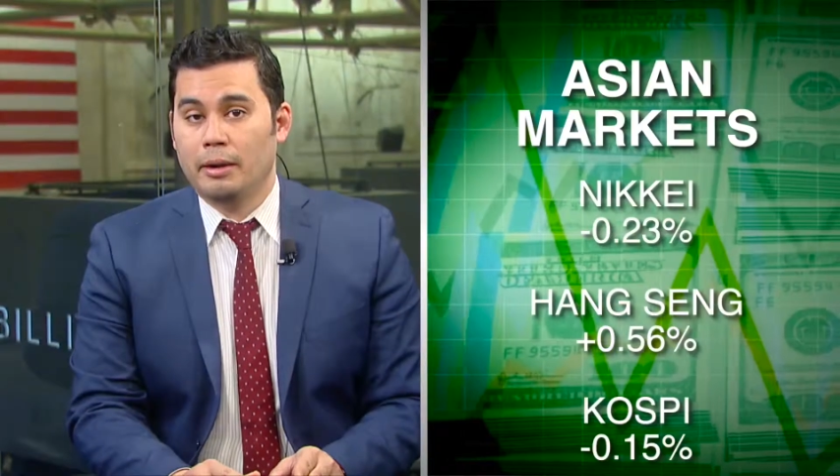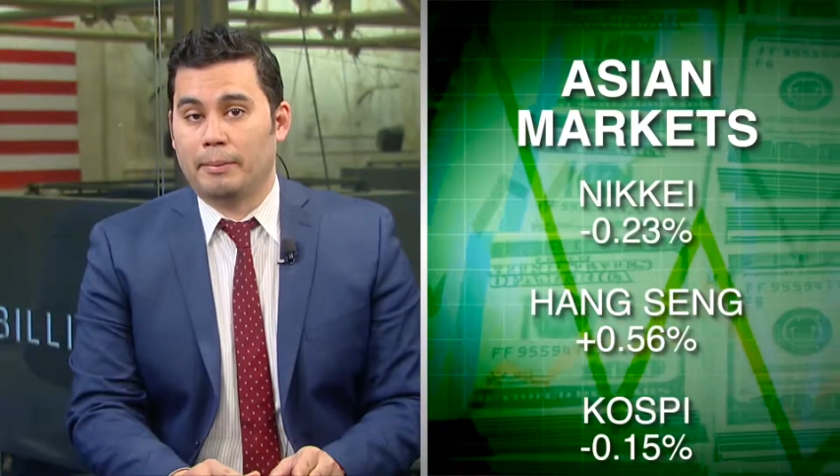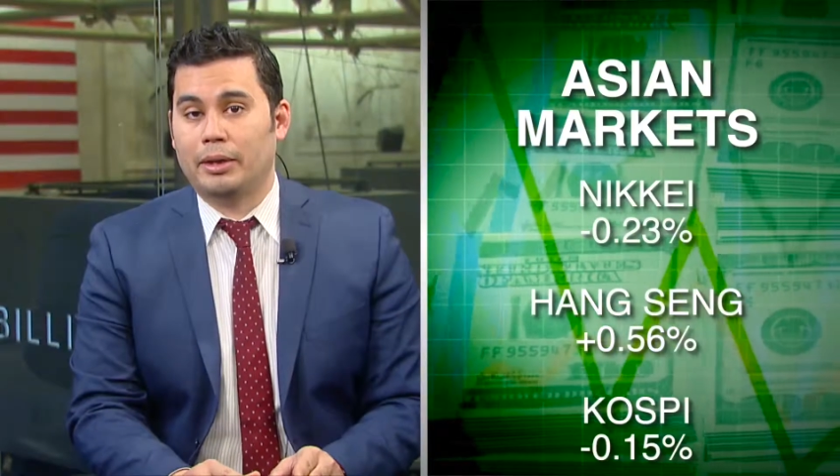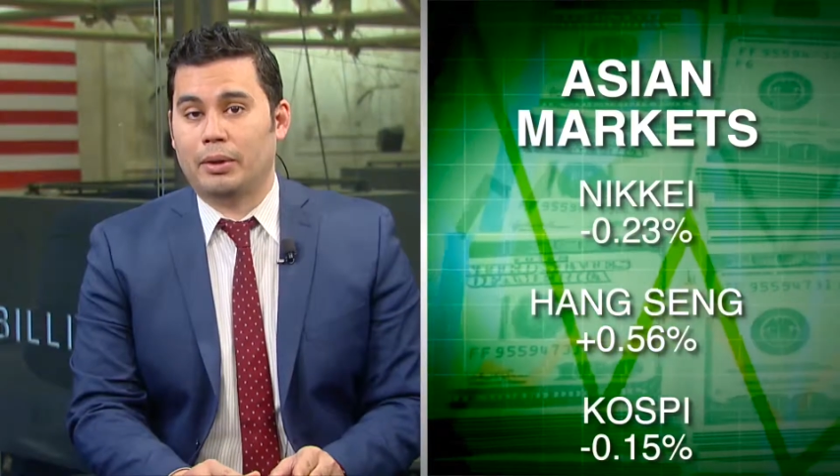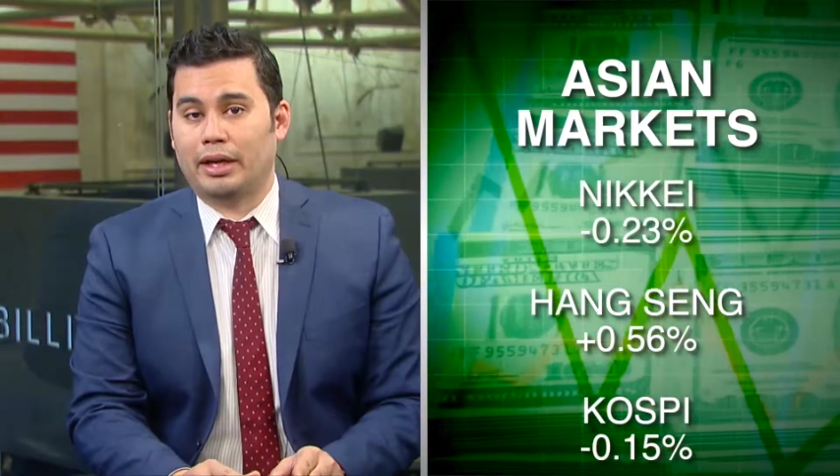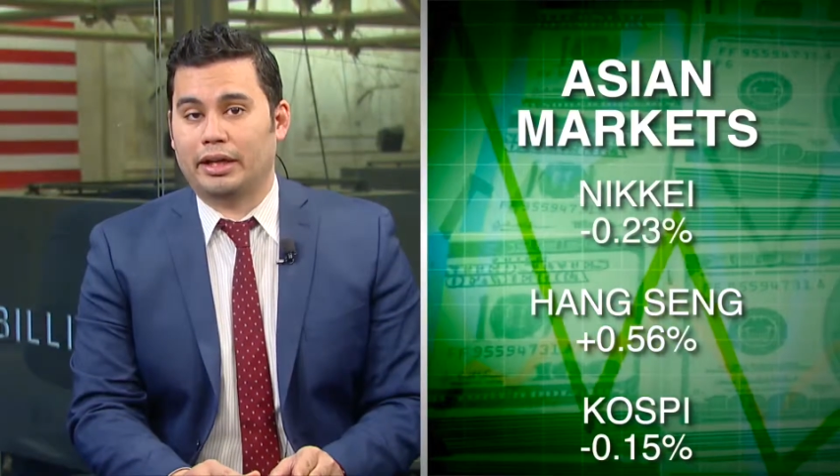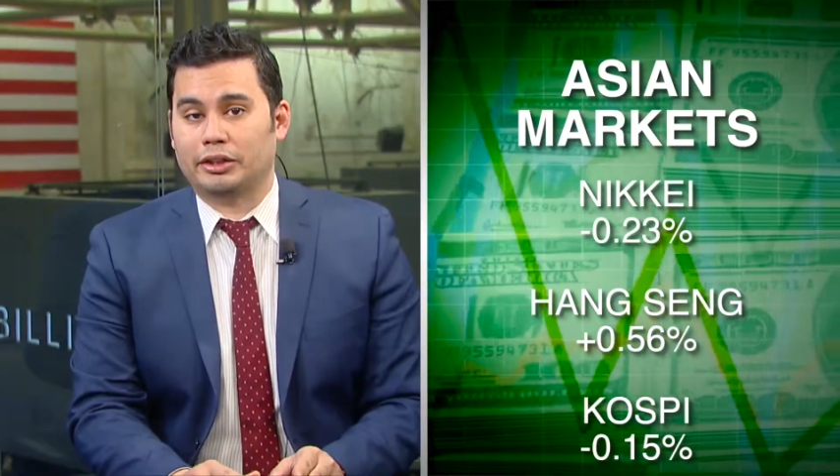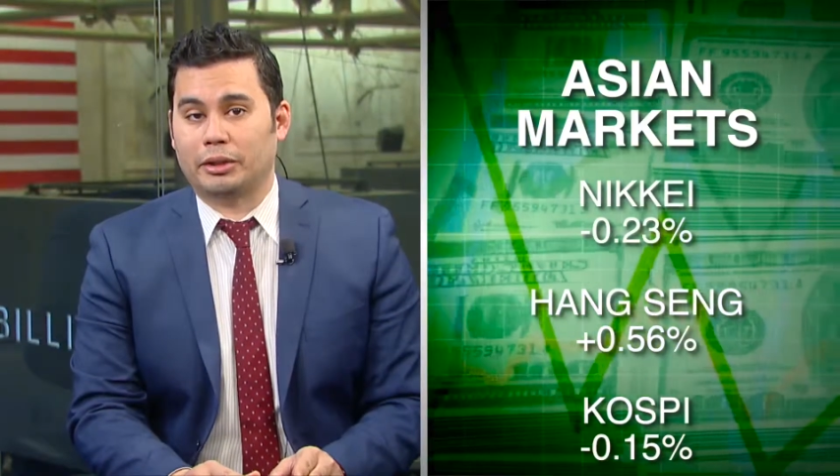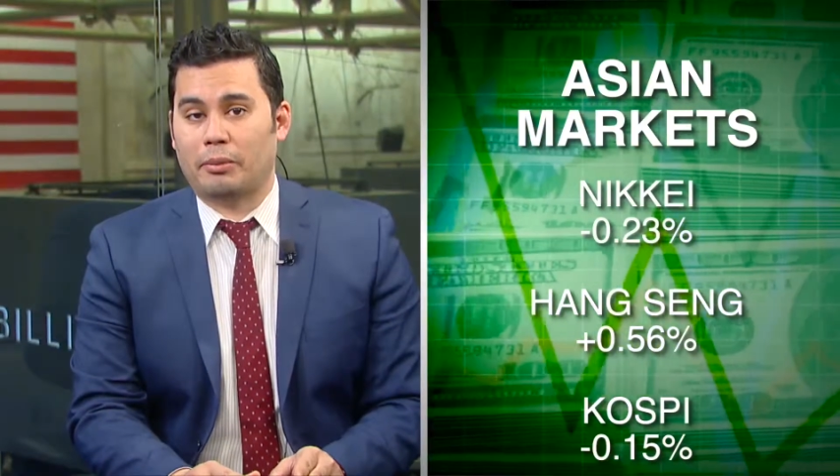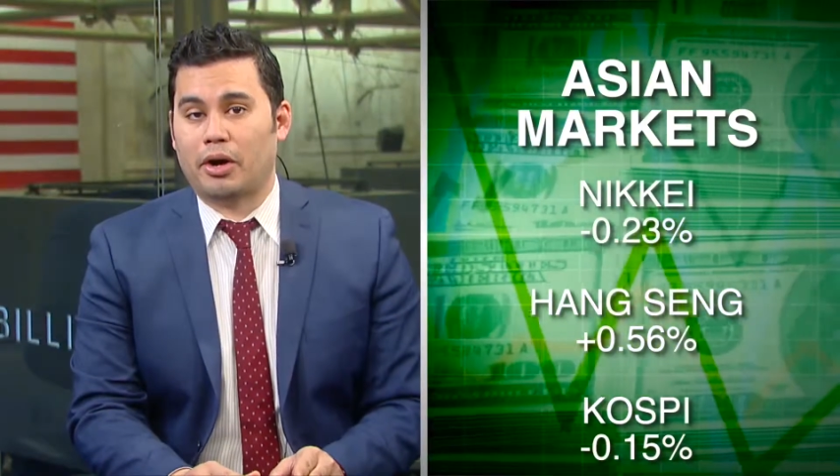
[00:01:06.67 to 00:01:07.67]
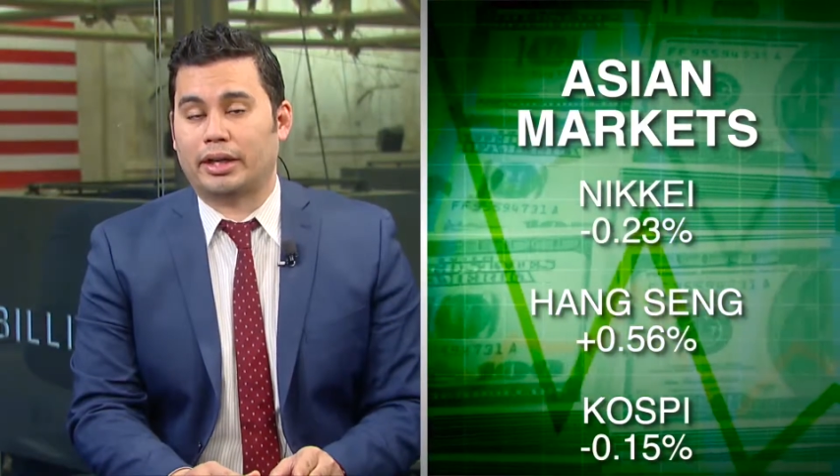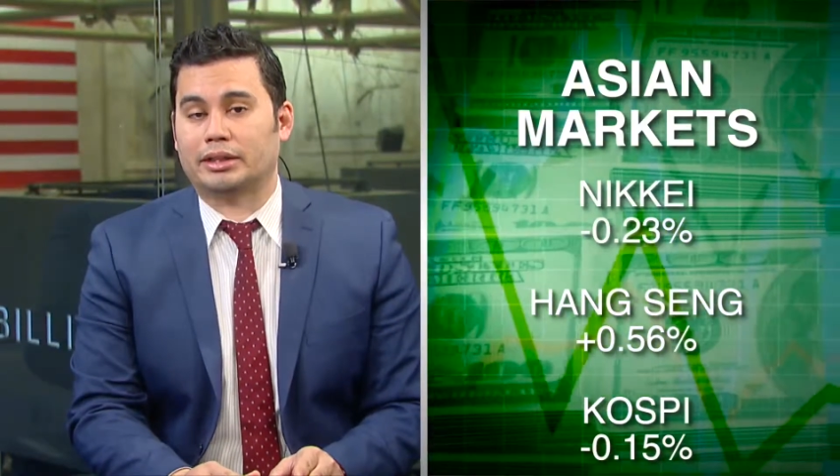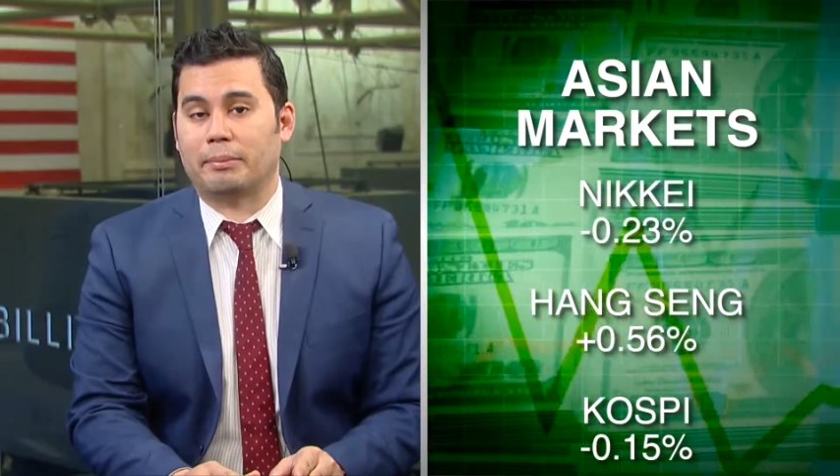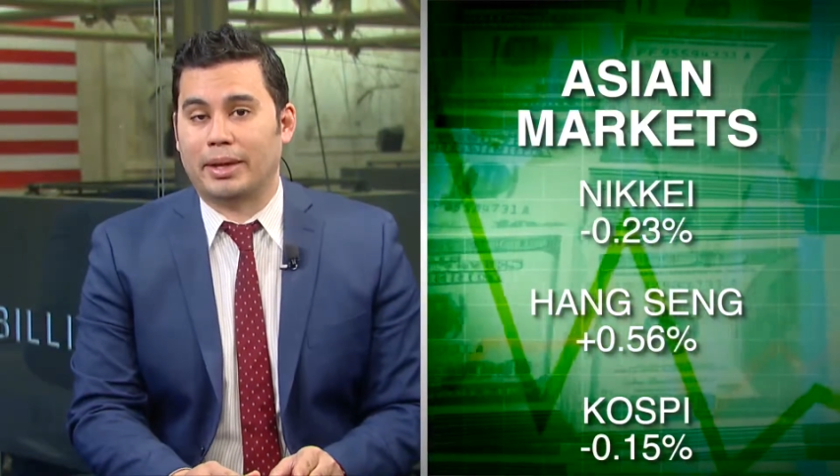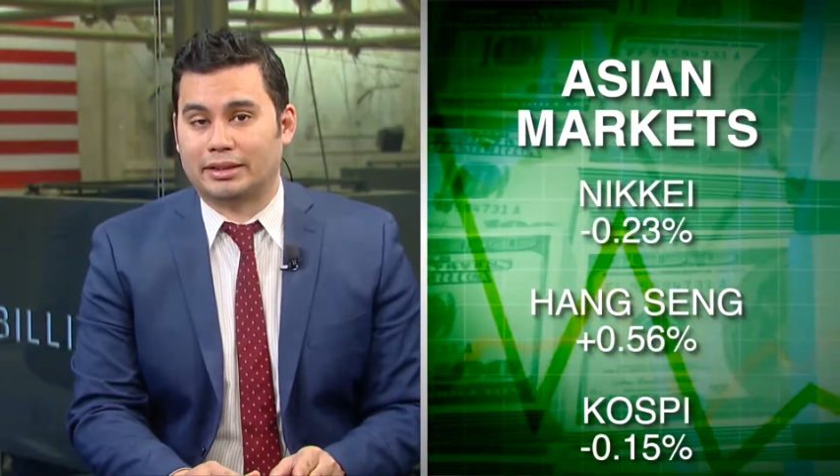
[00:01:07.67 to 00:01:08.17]
Meanwhile, Asian
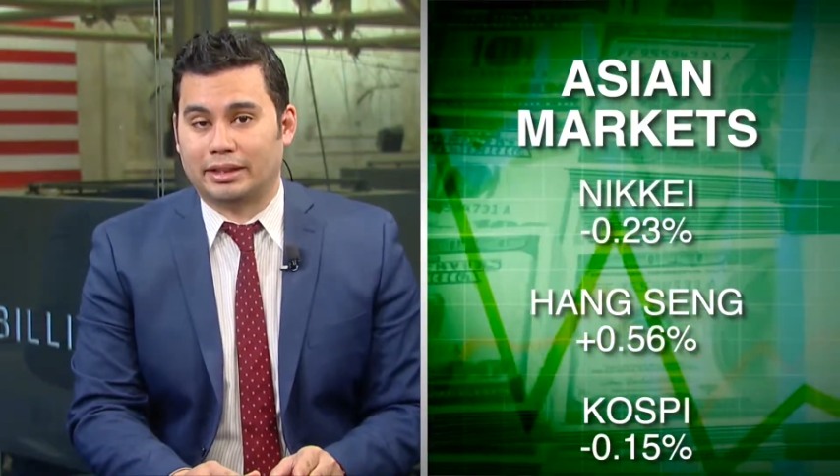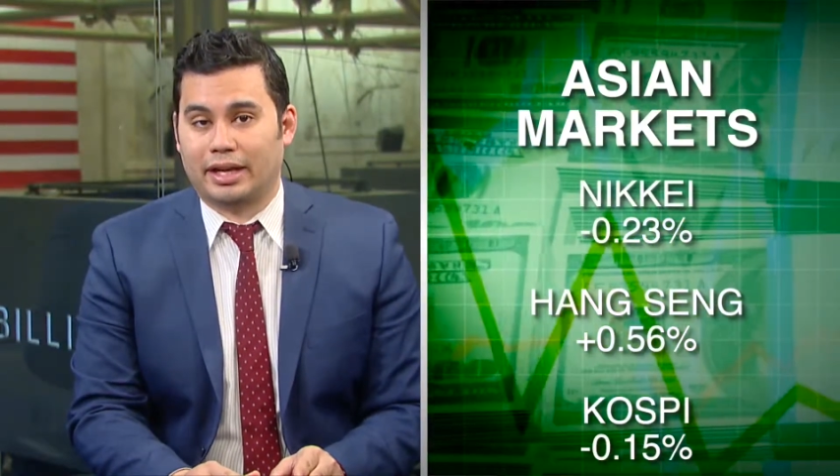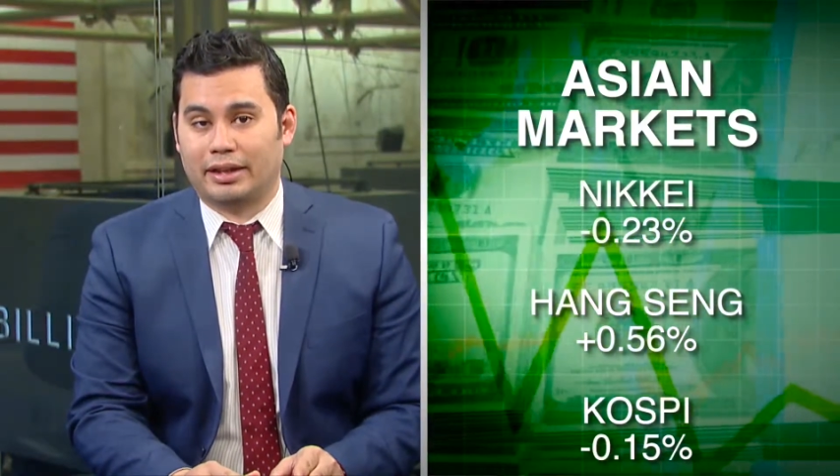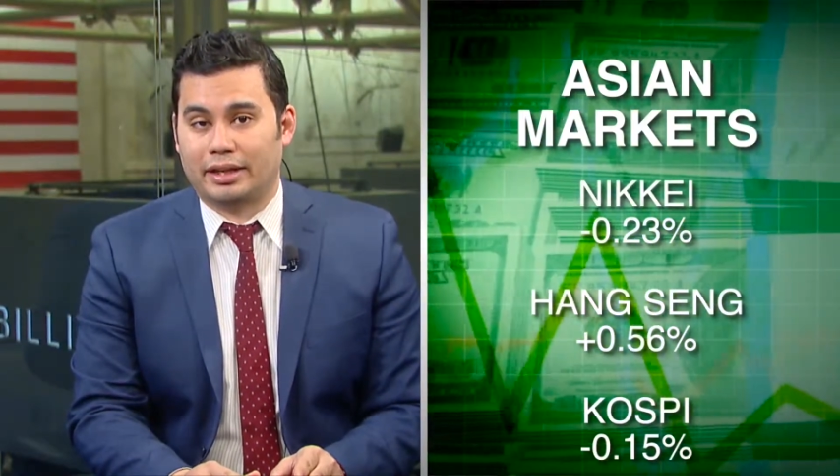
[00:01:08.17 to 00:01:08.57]
markets mixed today.